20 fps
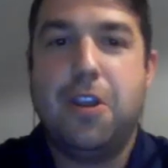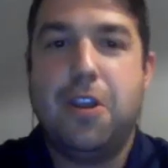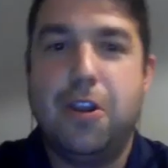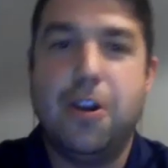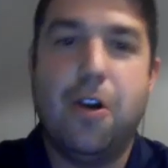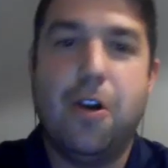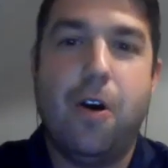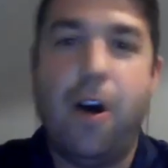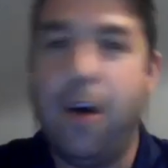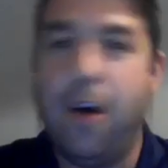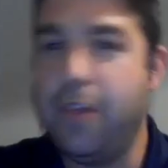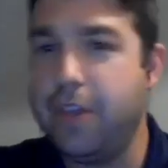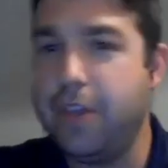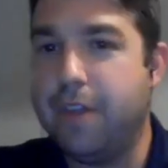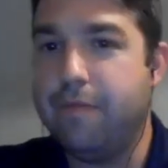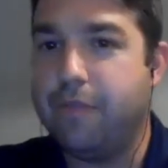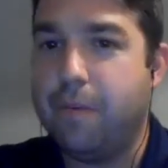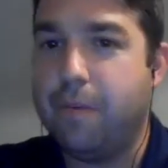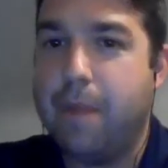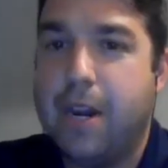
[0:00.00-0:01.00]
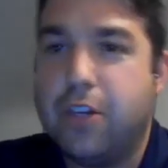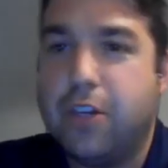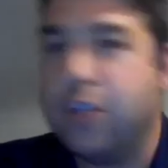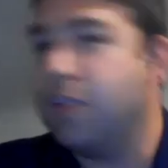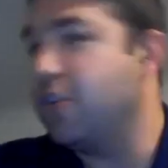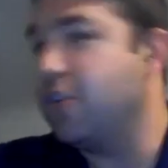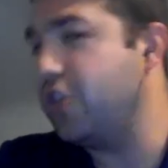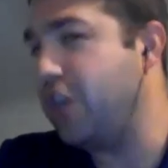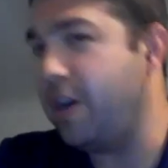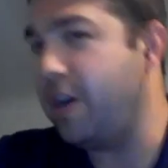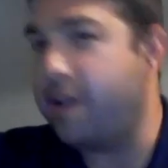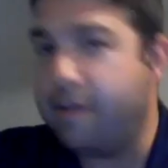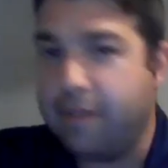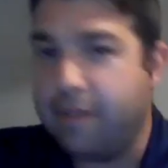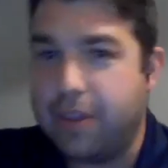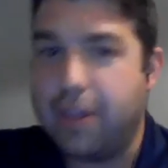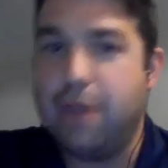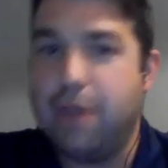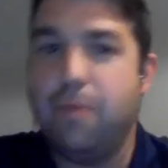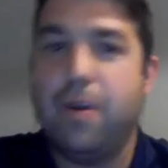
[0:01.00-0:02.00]
all the information or share
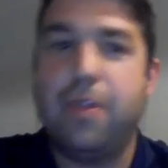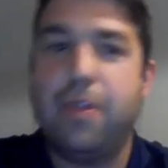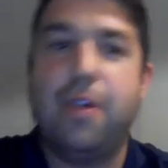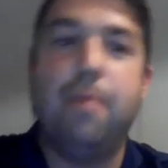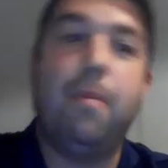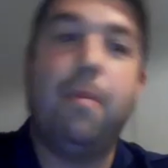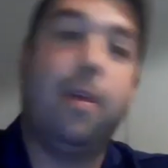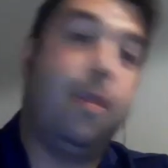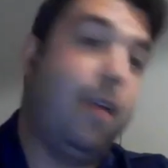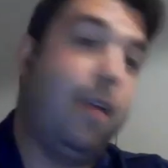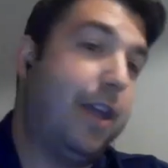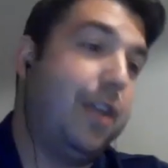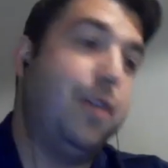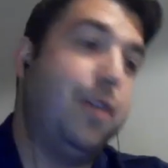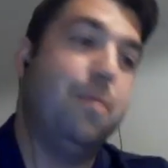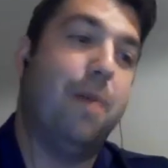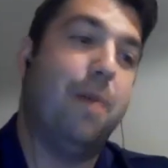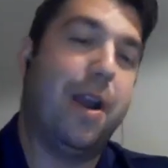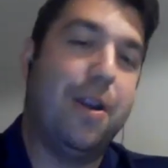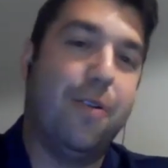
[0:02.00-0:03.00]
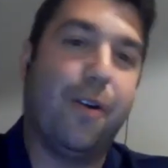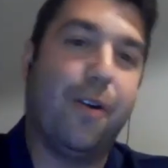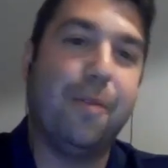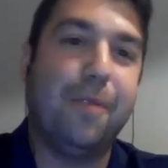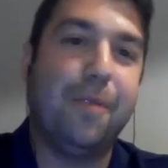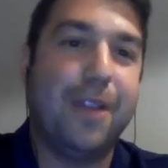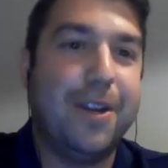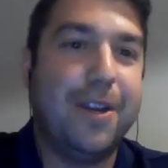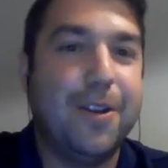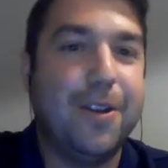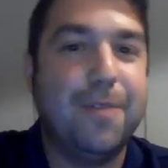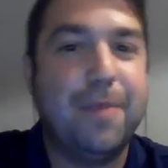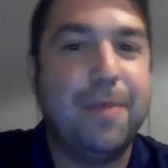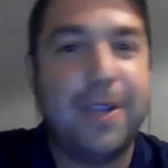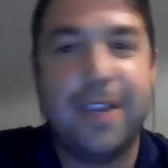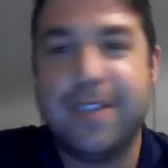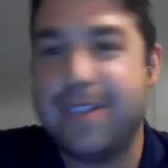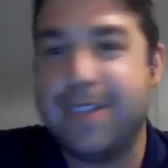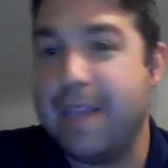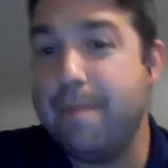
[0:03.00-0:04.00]
everything with them like you might normally do,
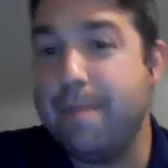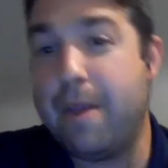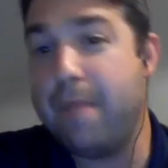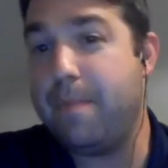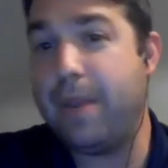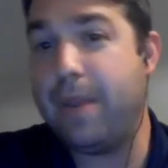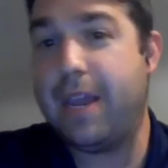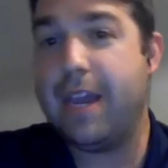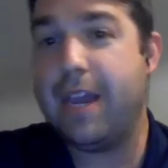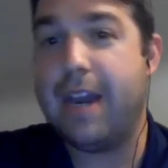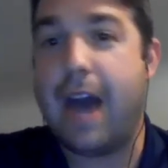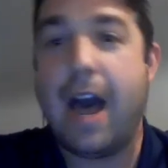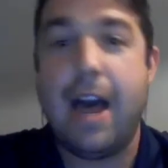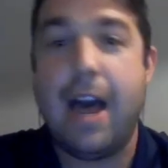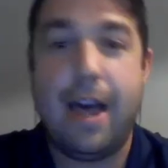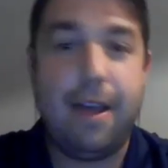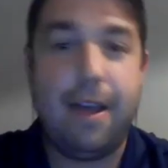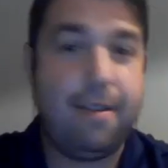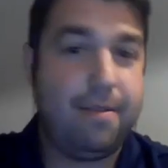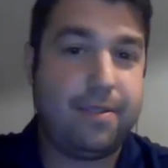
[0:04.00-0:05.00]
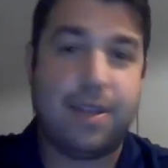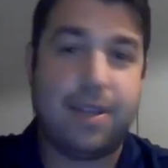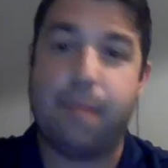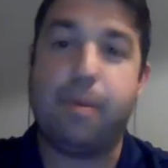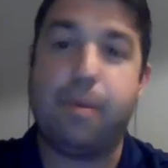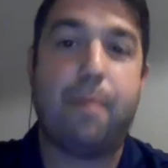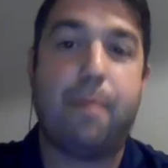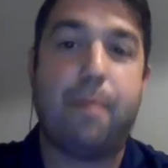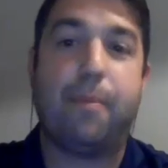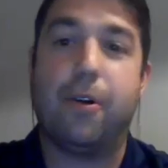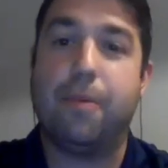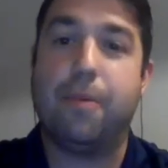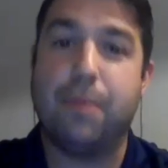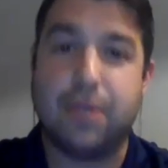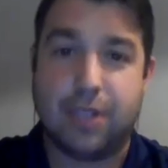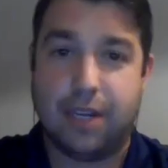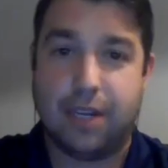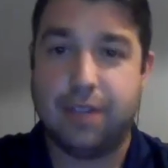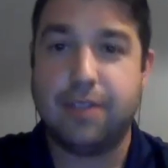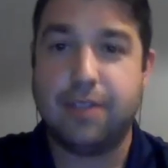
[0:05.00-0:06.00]
because they might be at separate
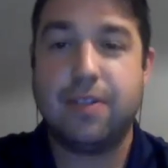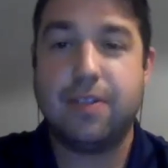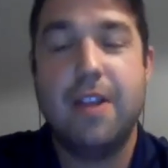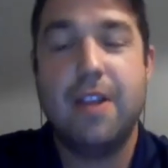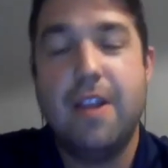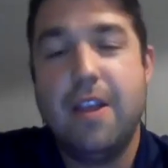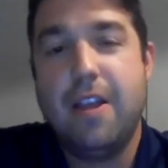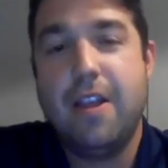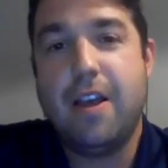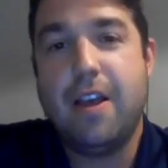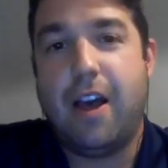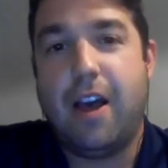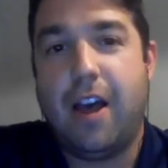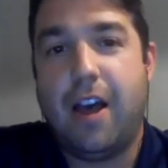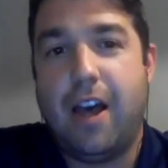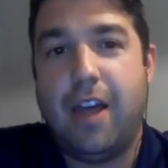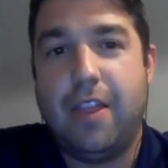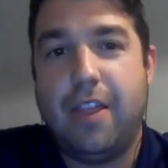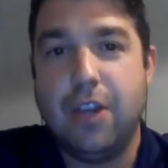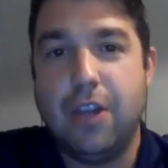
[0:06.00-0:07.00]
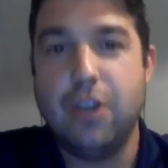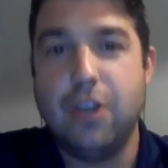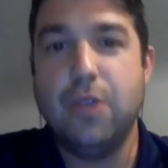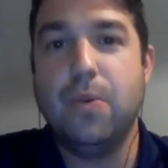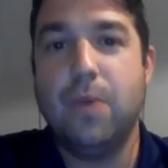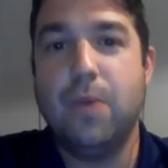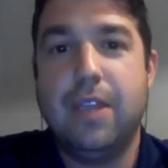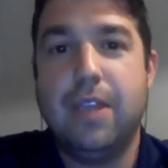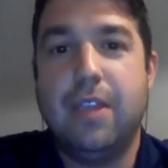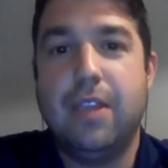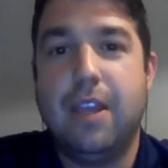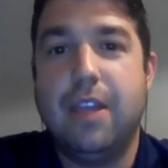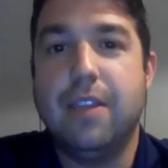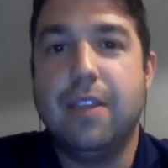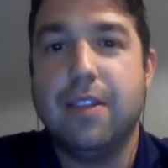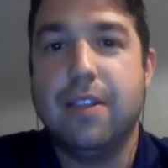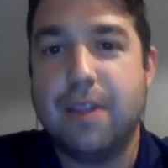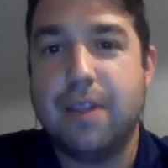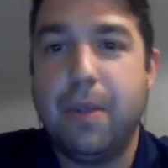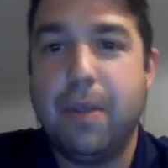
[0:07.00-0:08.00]
purposes than you in
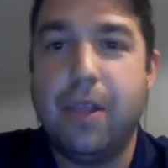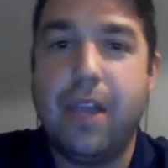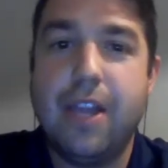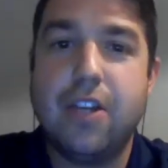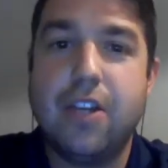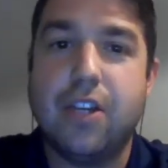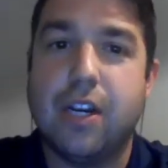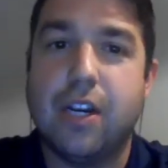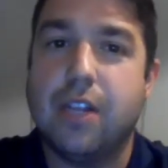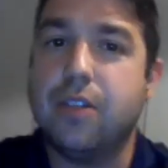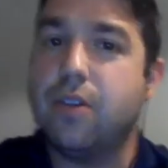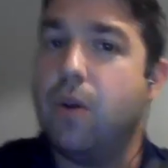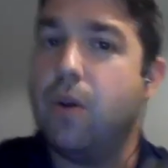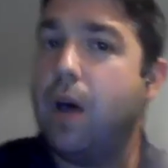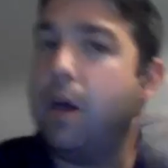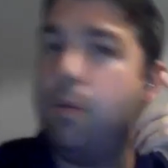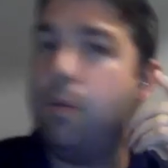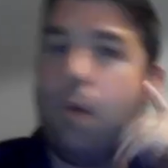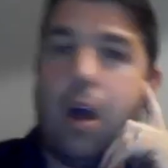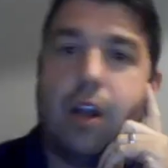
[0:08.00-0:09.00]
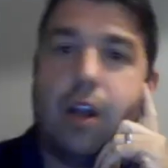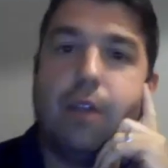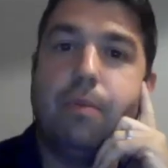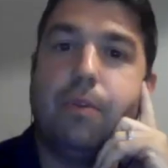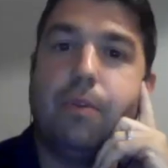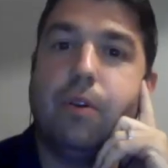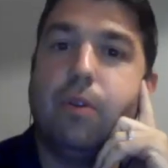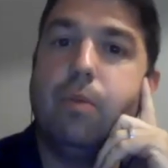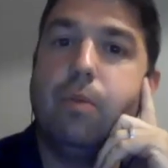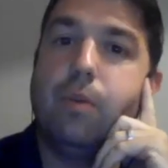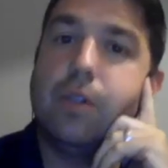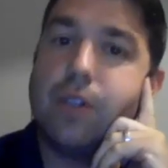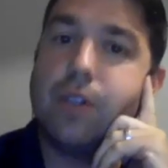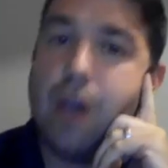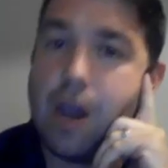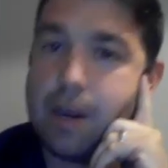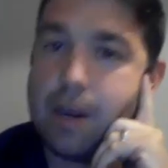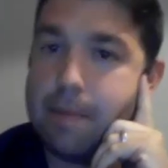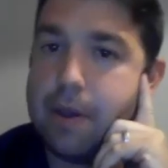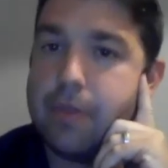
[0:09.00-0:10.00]
the simulation. And so I'll walk them through and we'll
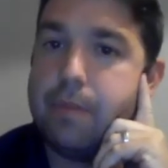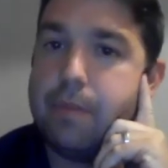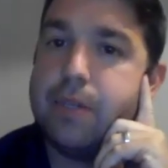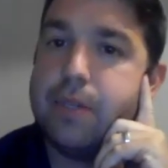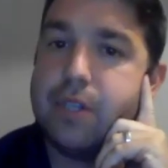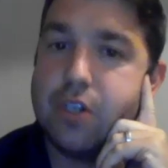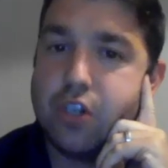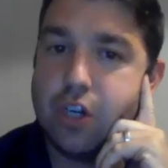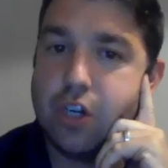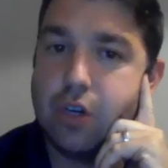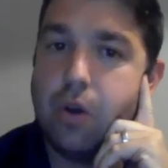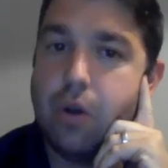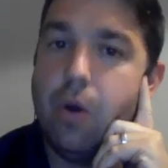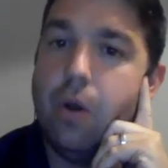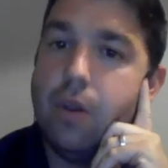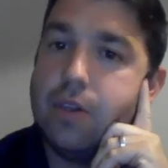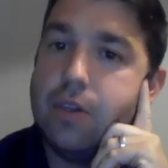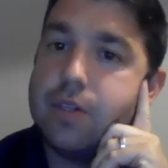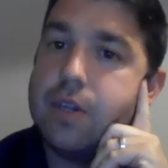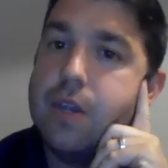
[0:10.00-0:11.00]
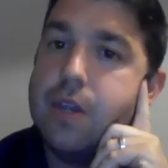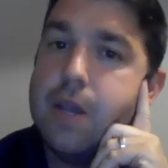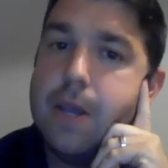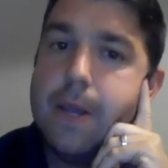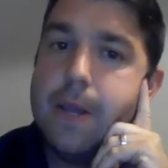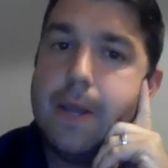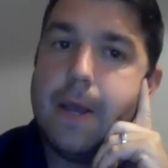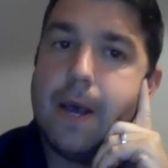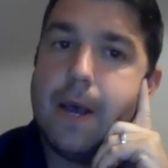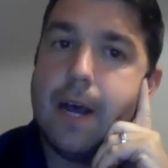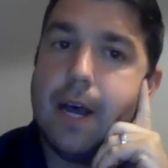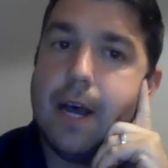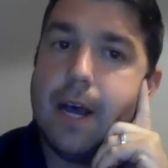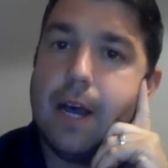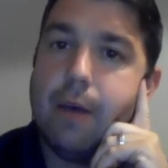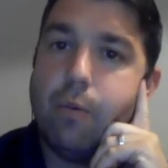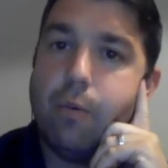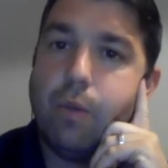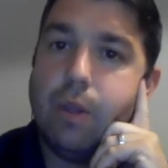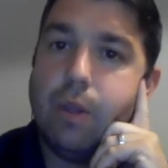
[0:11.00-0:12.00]
talk about the position goals. I'll